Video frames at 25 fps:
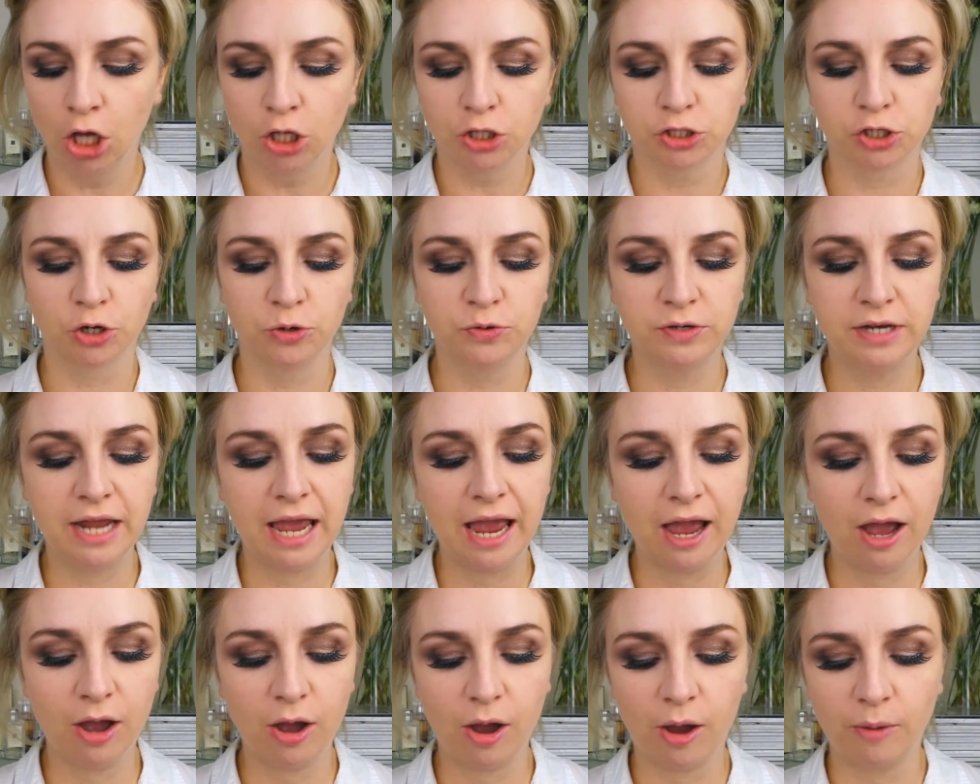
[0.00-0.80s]
So
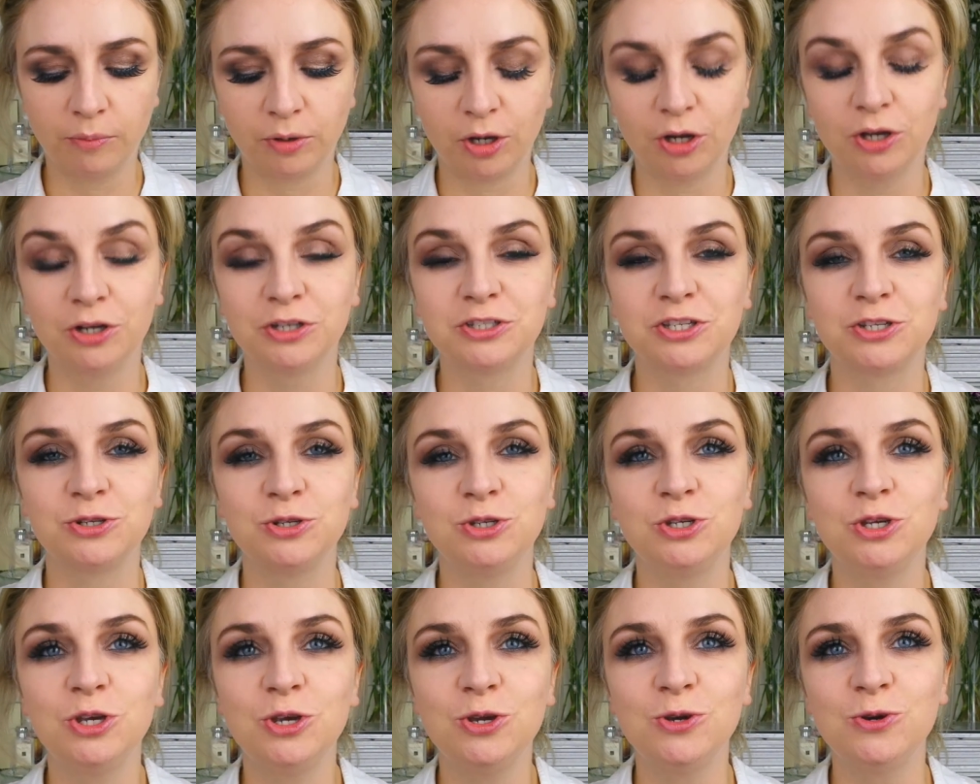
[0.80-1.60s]
now I'm going to
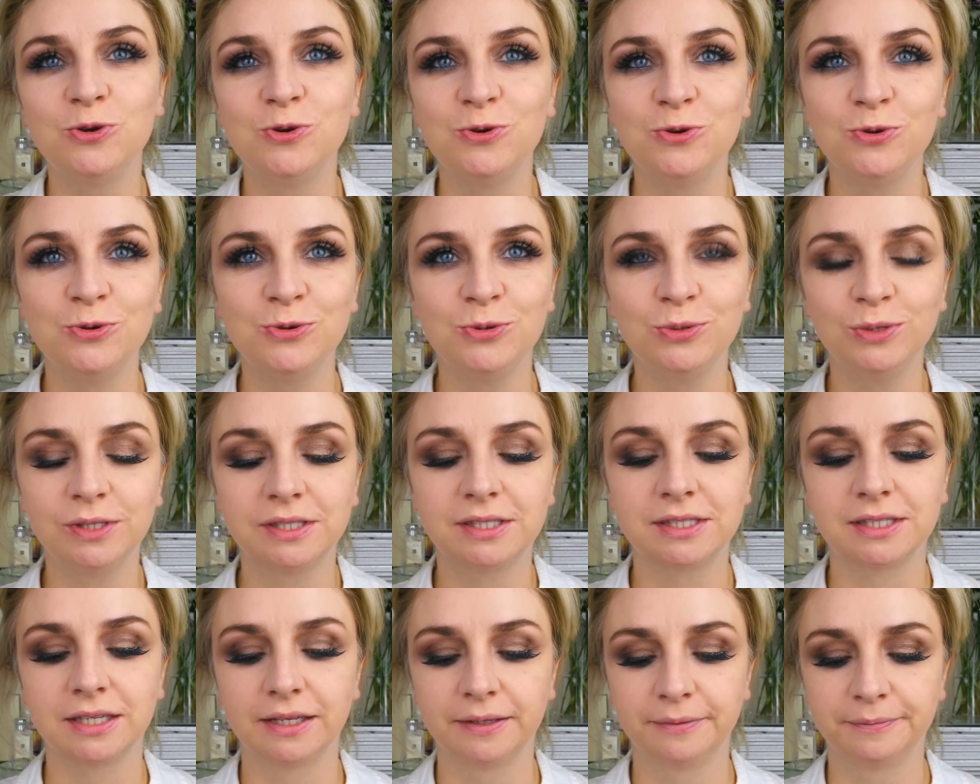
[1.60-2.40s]

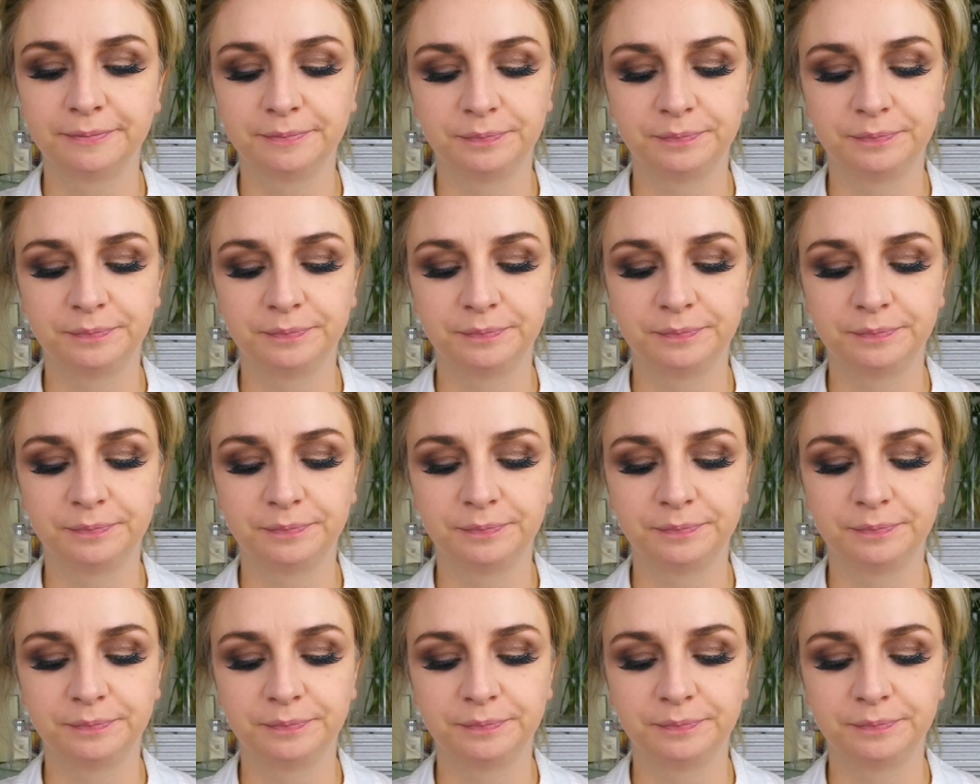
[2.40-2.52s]
use